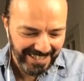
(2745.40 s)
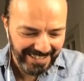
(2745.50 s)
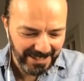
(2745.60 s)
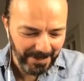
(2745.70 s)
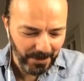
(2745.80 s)

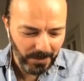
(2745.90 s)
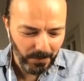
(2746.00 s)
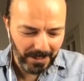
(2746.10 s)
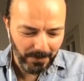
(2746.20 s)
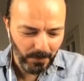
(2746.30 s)
Doesn't matter. We,
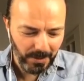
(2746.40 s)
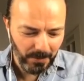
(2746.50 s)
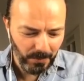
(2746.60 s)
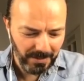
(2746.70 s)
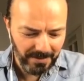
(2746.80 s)
we, we,
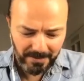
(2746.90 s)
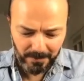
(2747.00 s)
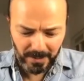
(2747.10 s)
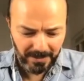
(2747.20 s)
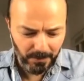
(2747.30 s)
yeah,
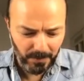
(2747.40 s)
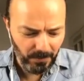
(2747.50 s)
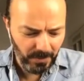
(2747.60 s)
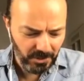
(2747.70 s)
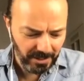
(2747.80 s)
we'll, we'll,
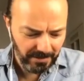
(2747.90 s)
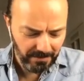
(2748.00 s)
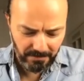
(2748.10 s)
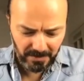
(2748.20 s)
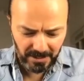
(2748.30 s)
we'll just,
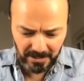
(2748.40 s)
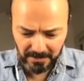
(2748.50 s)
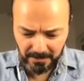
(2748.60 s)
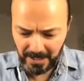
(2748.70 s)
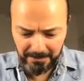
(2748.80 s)
just
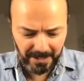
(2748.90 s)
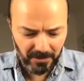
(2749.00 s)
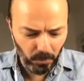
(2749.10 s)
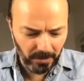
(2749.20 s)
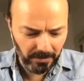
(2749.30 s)
come back
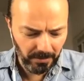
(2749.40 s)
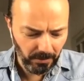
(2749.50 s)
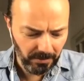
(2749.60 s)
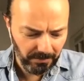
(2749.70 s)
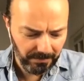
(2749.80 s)
to
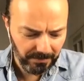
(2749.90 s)
OneNote